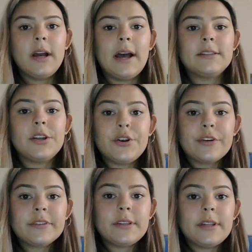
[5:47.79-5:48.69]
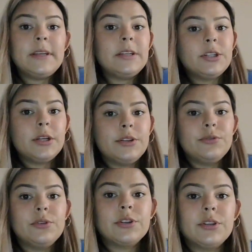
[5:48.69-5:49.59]
As a nurse, the teaching
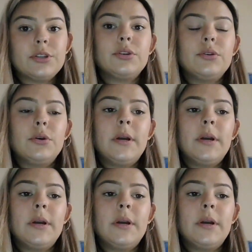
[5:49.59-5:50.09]
you should do